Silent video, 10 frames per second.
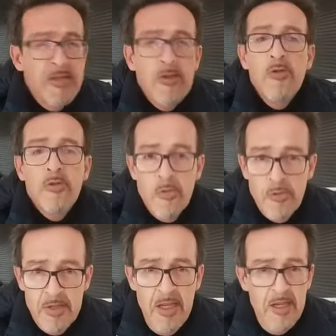or
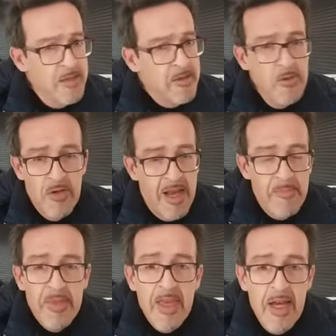Osiris, you
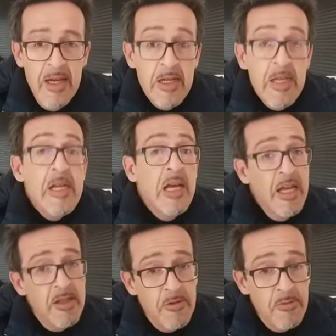come there
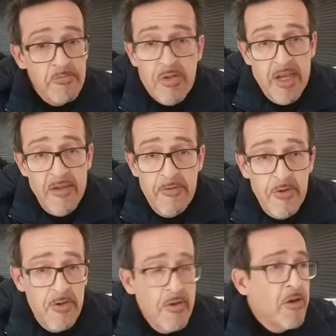and you pray for
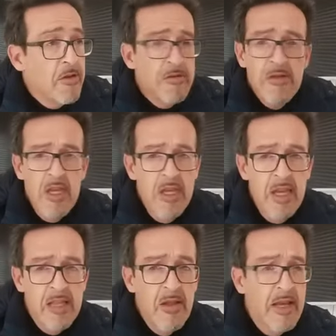your god. They
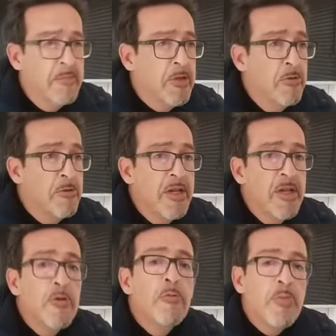had absolutely
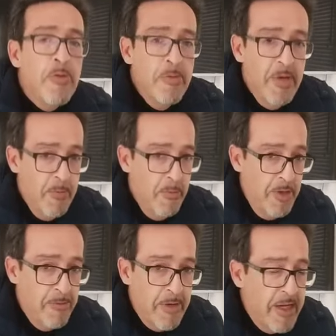no problem with
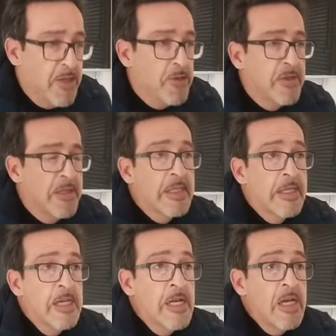religions.
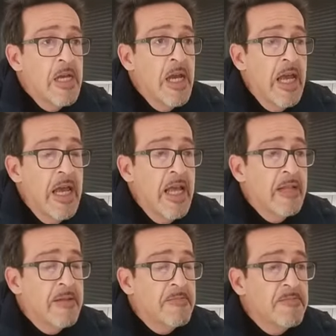
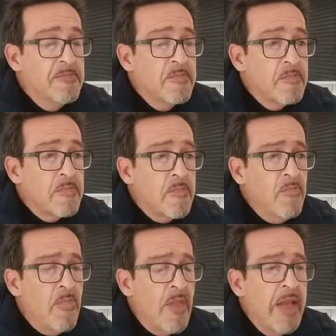And
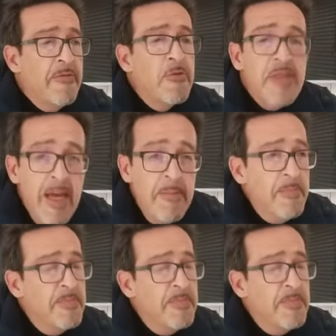for them,